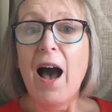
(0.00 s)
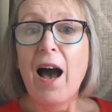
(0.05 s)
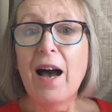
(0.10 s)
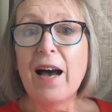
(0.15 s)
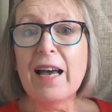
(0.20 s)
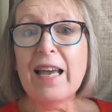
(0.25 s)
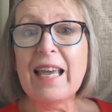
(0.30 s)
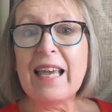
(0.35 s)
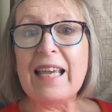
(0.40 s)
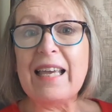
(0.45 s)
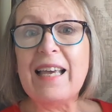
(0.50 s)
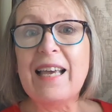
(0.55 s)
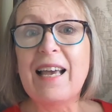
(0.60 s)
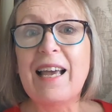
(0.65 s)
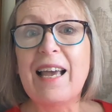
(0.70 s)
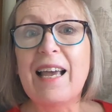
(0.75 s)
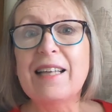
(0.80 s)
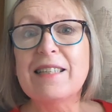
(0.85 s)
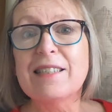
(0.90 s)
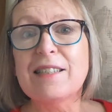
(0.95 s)
Hi,
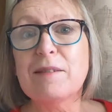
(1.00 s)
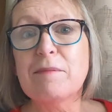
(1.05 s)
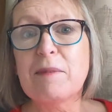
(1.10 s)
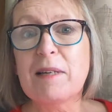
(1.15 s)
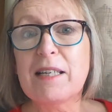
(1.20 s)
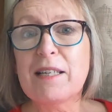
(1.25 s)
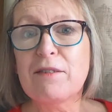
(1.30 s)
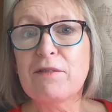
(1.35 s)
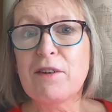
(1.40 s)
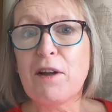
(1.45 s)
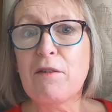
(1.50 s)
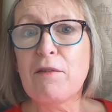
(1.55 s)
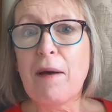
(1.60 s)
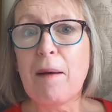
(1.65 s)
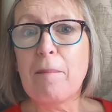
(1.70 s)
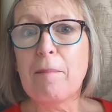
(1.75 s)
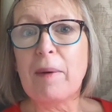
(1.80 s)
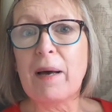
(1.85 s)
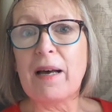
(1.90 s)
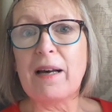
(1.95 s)
it's the middle of
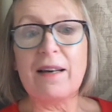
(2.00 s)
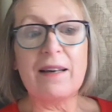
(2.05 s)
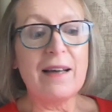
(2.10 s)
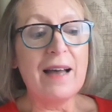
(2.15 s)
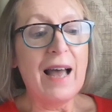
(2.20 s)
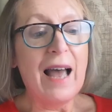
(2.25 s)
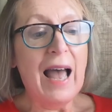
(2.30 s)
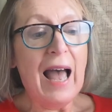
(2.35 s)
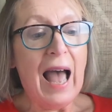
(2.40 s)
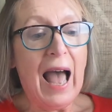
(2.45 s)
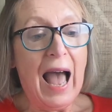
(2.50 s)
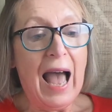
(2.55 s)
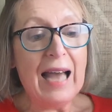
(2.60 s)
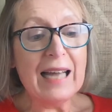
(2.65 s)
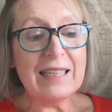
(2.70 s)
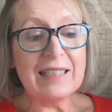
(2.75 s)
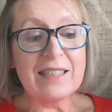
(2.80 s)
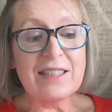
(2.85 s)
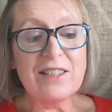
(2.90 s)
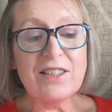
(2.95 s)
November
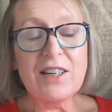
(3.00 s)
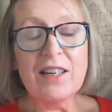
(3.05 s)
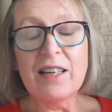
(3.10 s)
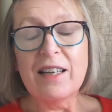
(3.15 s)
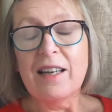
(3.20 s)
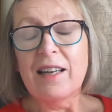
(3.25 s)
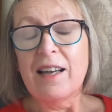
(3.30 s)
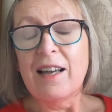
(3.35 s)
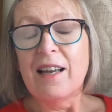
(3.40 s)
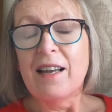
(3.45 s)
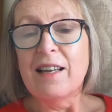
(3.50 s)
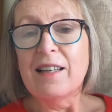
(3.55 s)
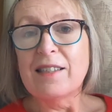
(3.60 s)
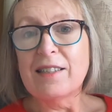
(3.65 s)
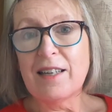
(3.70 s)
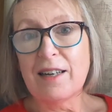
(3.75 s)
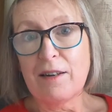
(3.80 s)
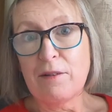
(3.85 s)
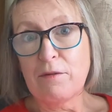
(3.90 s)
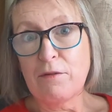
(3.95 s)
and
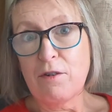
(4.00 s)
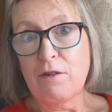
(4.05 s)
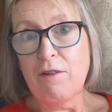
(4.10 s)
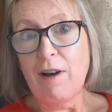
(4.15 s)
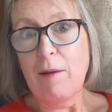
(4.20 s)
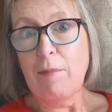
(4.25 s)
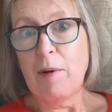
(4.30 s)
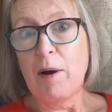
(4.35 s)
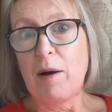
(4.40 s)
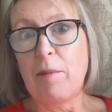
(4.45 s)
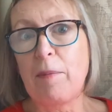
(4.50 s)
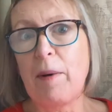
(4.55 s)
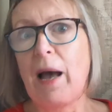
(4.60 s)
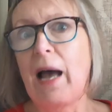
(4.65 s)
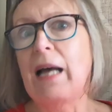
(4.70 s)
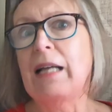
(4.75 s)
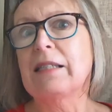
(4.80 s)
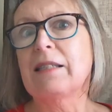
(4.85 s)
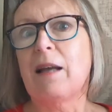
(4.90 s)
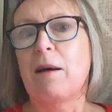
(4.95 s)
time for a wrap up.
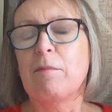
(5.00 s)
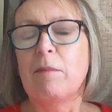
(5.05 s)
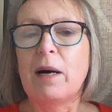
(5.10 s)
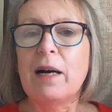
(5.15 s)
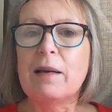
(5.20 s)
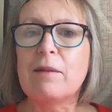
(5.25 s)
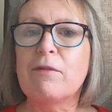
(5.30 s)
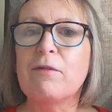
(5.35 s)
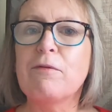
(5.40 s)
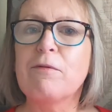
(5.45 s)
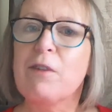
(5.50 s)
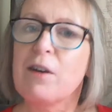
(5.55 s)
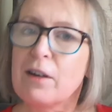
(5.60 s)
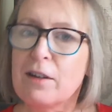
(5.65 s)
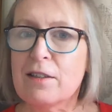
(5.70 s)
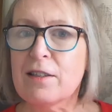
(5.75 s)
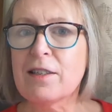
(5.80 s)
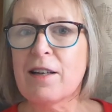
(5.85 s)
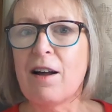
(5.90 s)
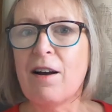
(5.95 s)
And my
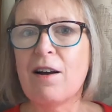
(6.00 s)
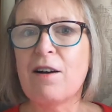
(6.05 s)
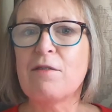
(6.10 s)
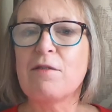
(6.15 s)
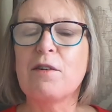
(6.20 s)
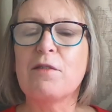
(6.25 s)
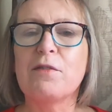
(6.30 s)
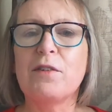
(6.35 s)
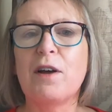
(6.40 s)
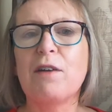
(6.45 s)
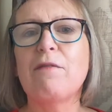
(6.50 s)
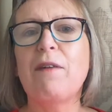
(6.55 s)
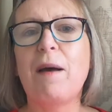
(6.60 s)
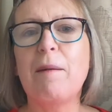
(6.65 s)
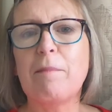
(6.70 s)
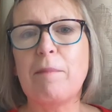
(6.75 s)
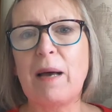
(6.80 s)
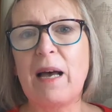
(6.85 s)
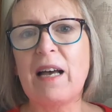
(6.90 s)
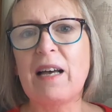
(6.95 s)
first half of
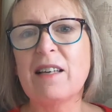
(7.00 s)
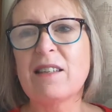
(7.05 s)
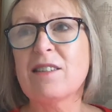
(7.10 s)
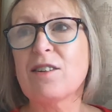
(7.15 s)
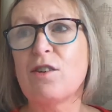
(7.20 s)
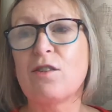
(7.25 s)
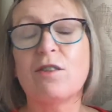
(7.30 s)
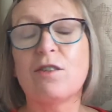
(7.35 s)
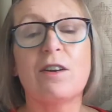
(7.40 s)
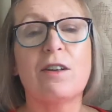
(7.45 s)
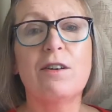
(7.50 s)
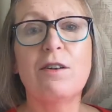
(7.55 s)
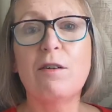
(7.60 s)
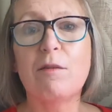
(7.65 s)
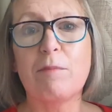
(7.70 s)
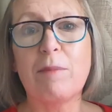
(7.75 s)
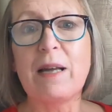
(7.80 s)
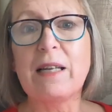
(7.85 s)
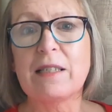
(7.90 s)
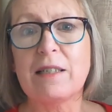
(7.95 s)
November has gone a
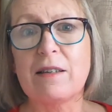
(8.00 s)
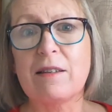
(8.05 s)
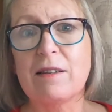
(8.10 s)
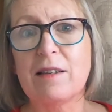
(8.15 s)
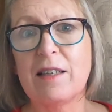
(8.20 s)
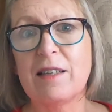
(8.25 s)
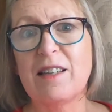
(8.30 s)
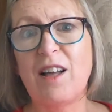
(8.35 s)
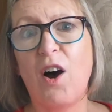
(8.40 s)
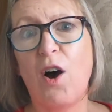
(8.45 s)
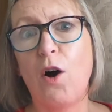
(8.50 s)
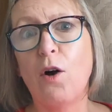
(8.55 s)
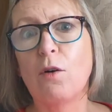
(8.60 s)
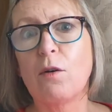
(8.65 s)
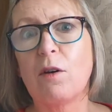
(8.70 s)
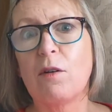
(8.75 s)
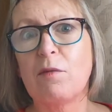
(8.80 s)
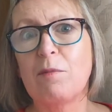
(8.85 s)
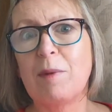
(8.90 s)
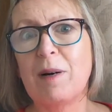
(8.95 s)
lot better than the
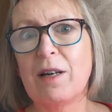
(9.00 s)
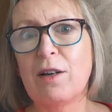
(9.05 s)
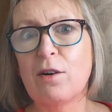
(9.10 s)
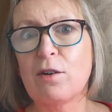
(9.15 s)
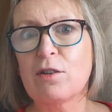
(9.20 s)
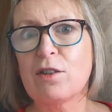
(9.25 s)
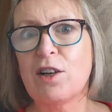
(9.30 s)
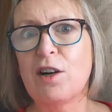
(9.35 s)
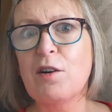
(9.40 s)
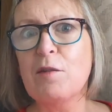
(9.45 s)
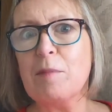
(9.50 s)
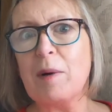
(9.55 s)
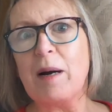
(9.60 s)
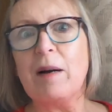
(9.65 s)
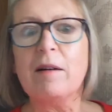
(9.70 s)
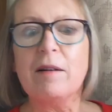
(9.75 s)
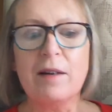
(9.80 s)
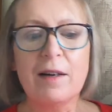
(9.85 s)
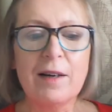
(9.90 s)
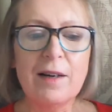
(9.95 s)
whole of my
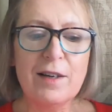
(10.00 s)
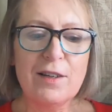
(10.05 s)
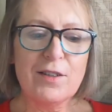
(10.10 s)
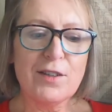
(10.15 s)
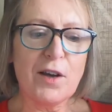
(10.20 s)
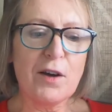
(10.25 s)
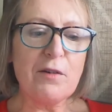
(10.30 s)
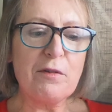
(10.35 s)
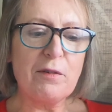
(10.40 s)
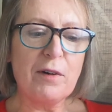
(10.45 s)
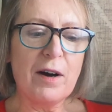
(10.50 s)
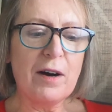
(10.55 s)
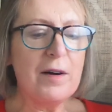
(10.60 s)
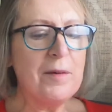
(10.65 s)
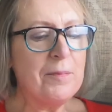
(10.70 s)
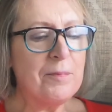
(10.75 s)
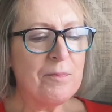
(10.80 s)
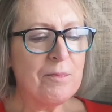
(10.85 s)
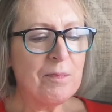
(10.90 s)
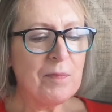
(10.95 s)
October so
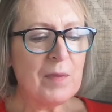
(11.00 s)
far.